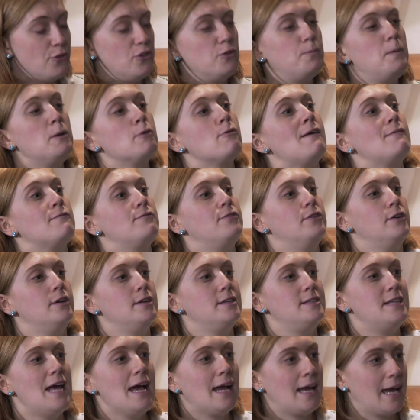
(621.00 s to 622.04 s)
so it's been around for
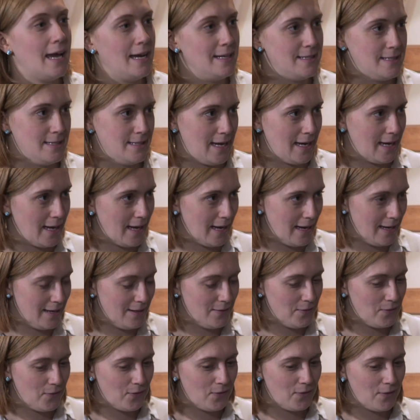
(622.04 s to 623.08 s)
decades and
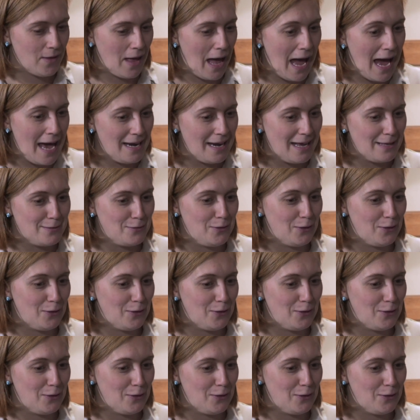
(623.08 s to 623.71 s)
decades. And